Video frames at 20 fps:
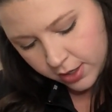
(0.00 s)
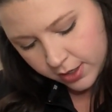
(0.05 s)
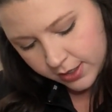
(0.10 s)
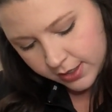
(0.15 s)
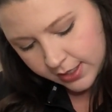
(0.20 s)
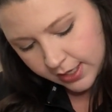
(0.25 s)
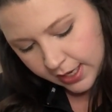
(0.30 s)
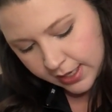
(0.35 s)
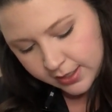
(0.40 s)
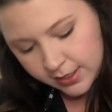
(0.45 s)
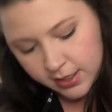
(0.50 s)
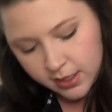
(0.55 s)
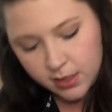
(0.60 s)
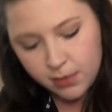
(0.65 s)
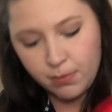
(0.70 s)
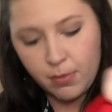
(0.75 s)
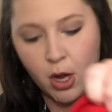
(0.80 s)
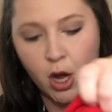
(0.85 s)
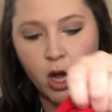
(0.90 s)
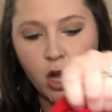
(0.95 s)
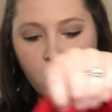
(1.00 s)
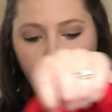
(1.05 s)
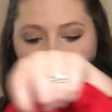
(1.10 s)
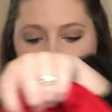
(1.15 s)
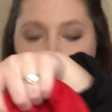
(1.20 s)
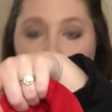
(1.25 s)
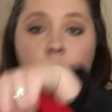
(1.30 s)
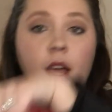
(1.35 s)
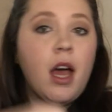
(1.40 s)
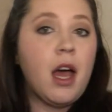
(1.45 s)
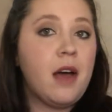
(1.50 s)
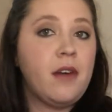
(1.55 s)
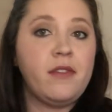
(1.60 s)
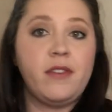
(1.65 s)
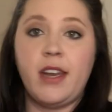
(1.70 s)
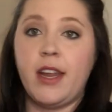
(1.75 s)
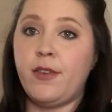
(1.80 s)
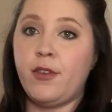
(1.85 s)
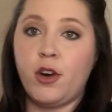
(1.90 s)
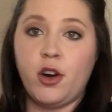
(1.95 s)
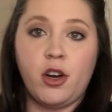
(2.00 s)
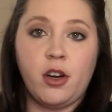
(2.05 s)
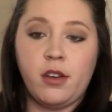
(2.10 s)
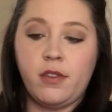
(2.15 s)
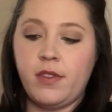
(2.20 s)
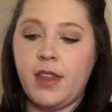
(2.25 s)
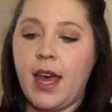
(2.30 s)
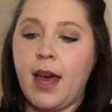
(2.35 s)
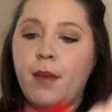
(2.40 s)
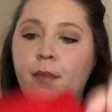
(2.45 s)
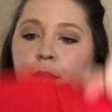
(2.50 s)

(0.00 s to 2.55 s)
size small. Never heard of that